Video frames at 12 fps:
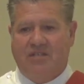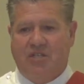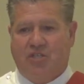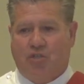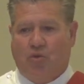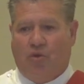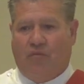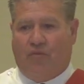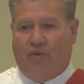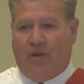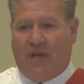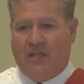in store
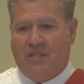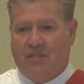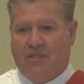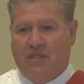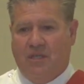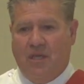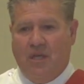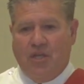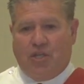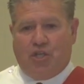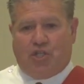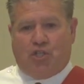for us,
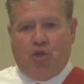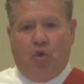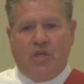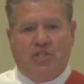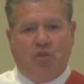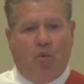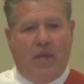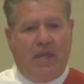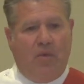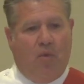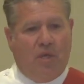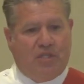to show us the way he
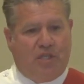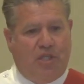wants to